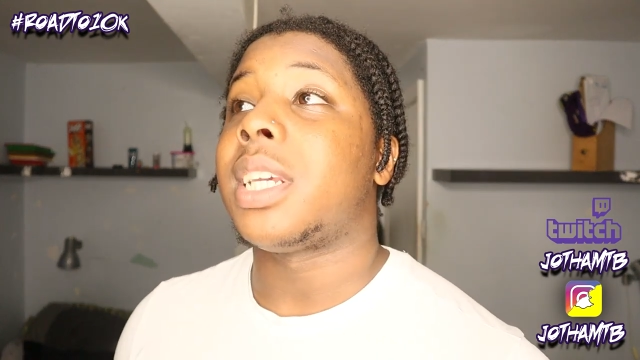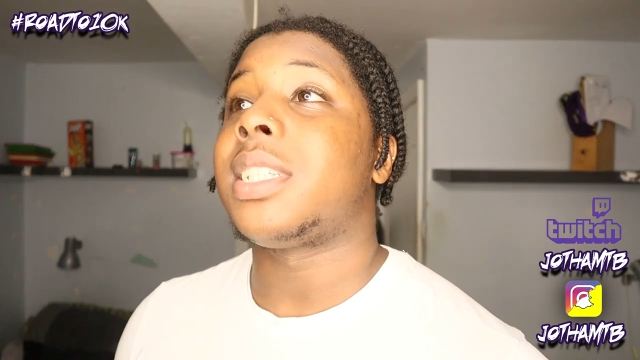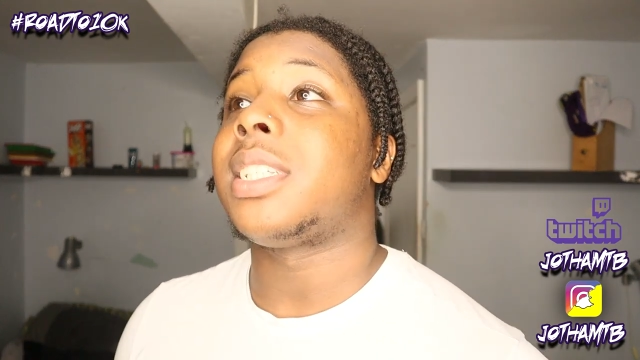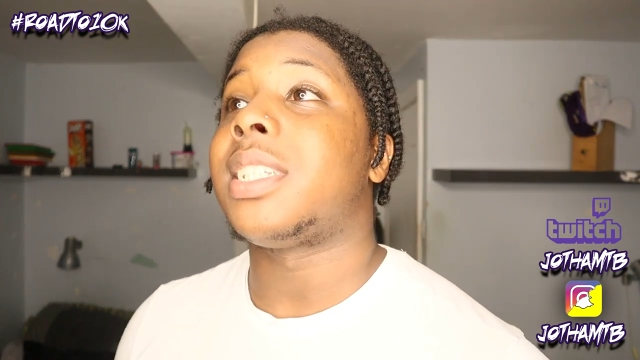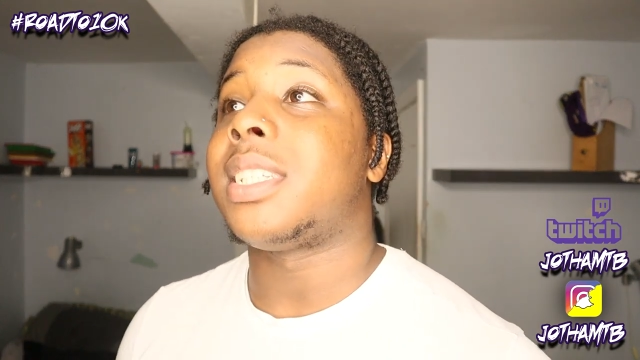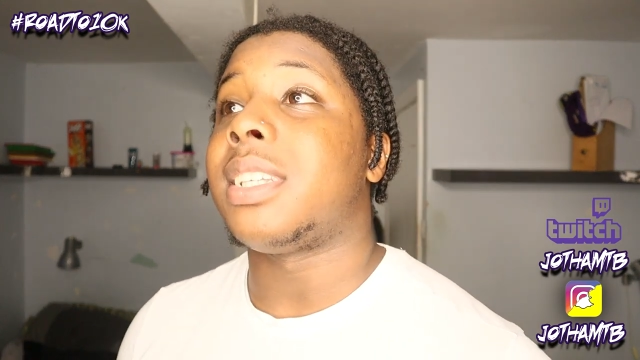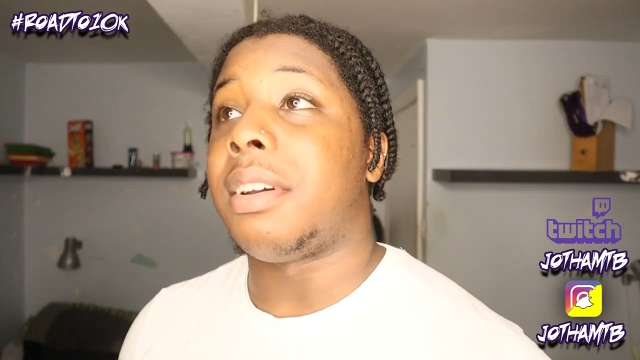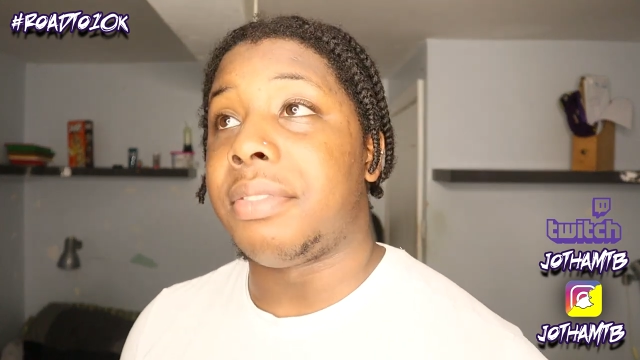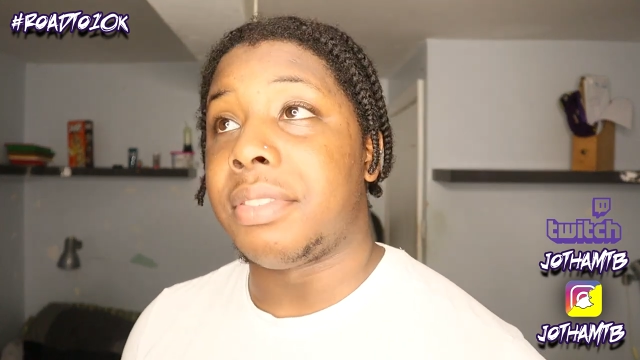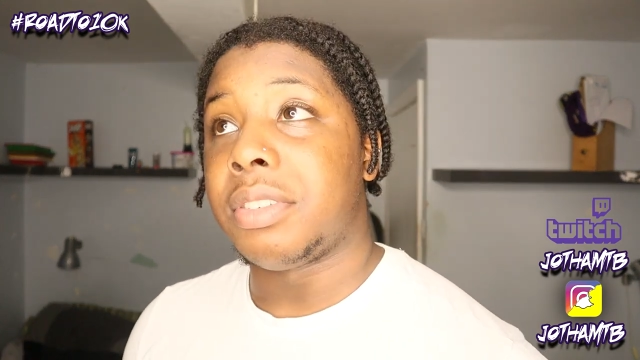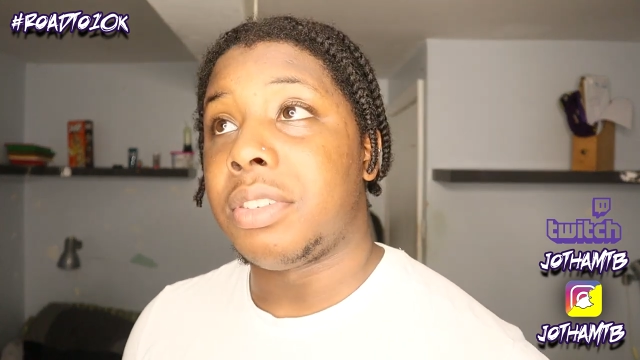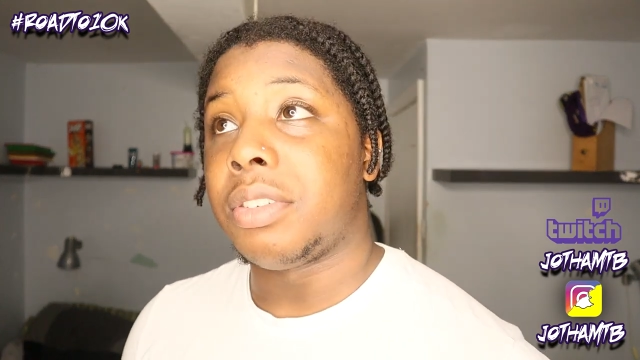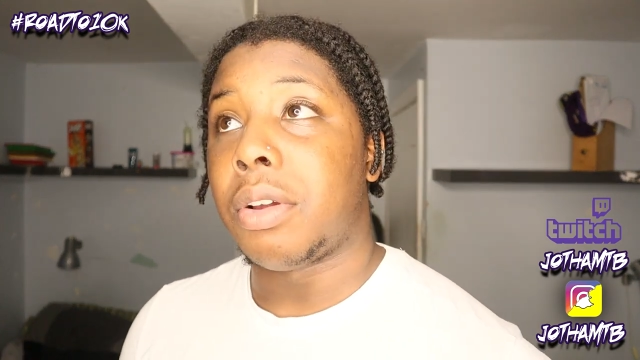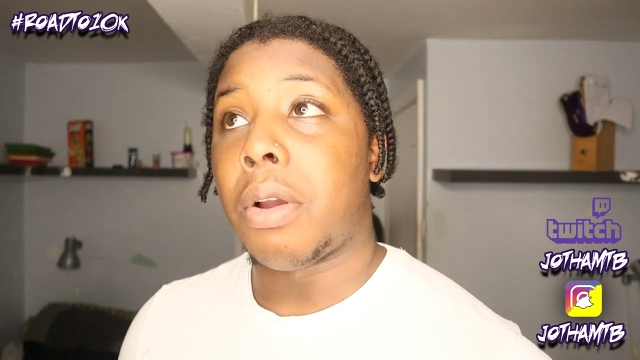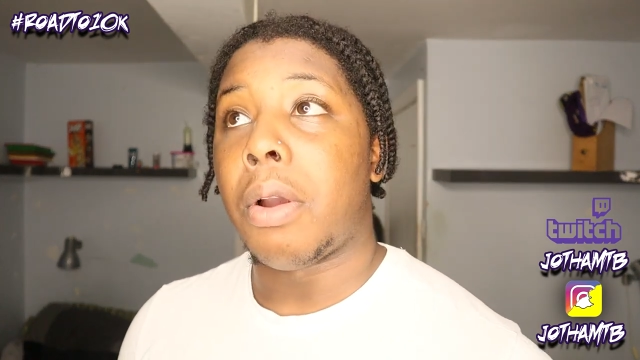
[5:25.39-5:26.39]
say it's a
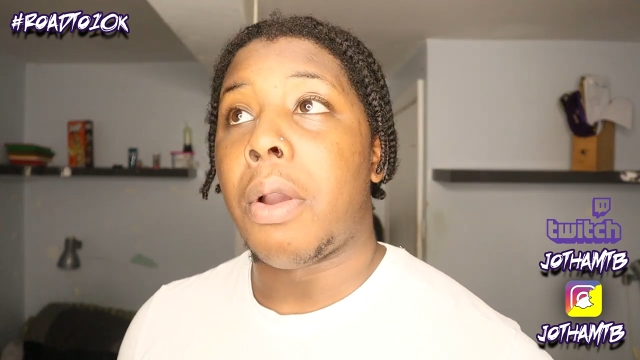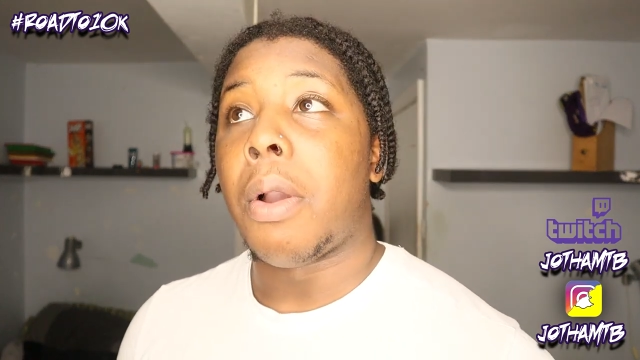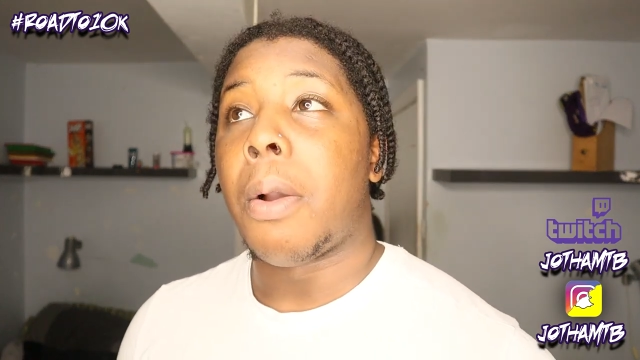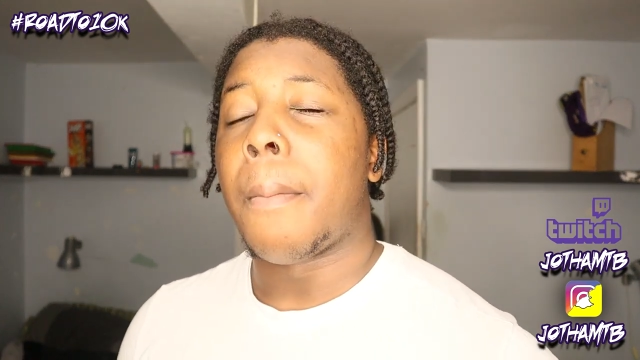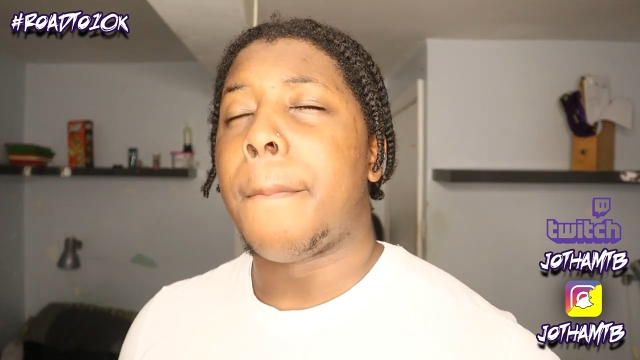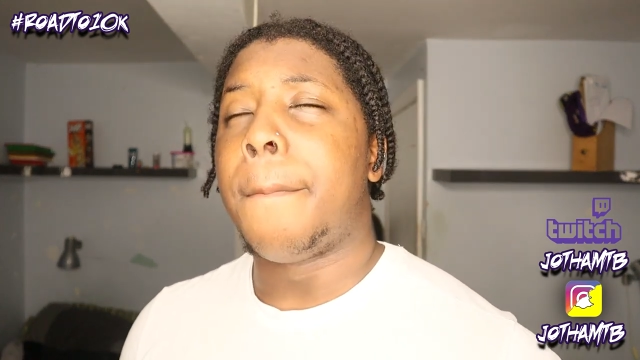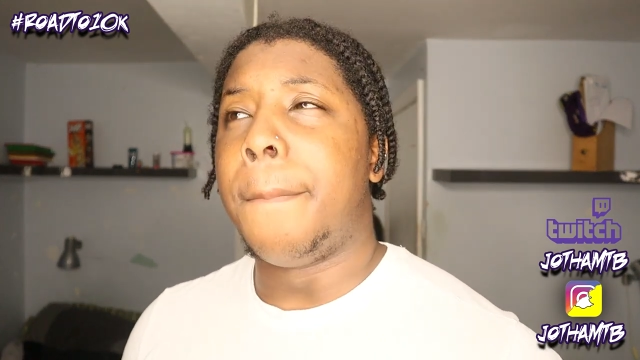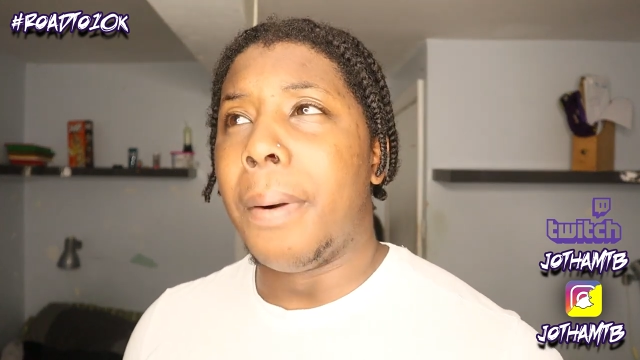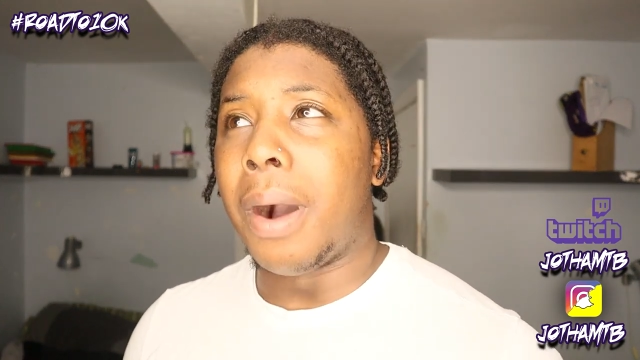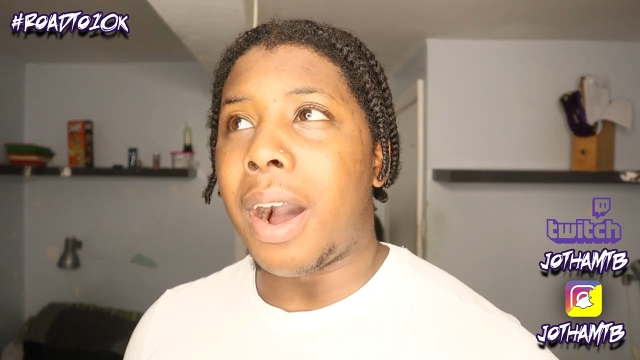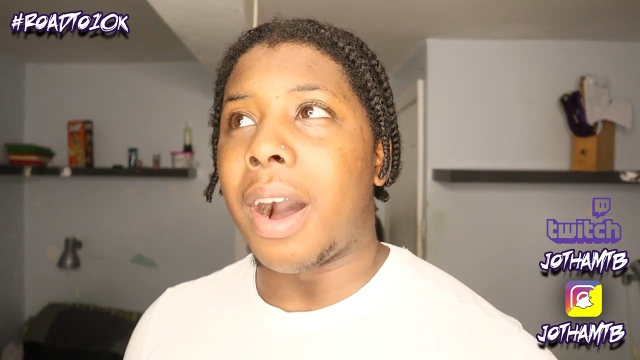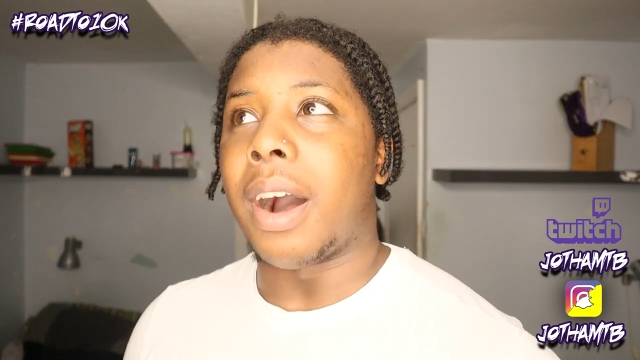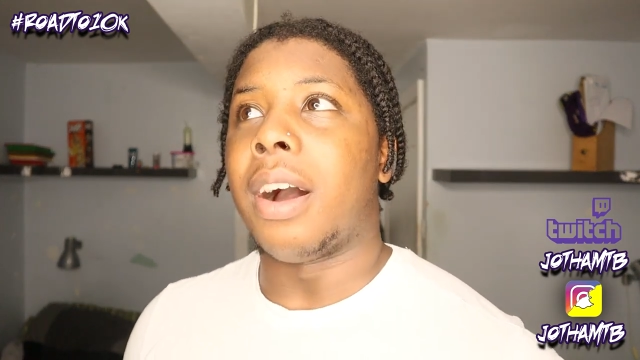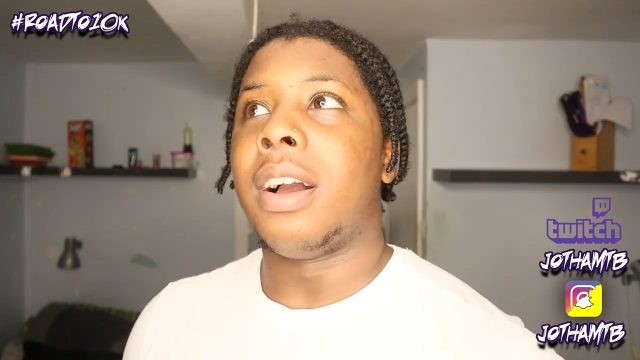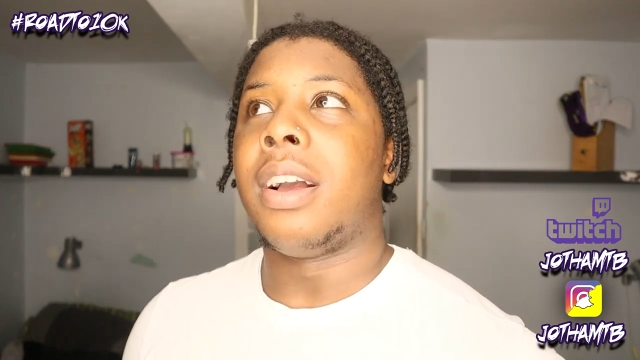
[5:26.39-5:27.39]
seven.
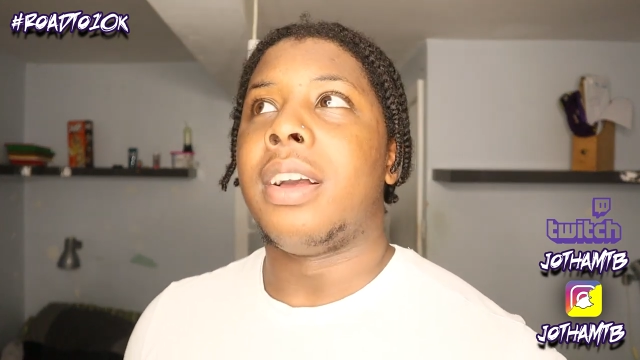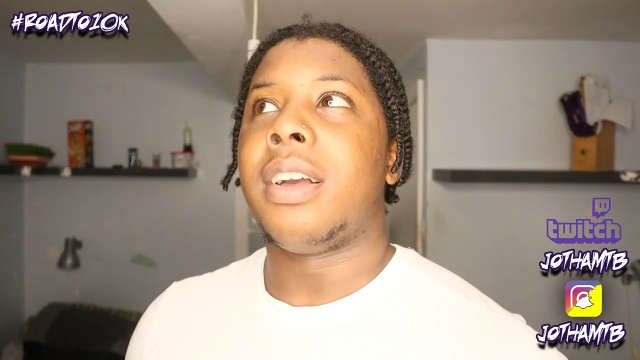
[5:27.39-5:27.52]
But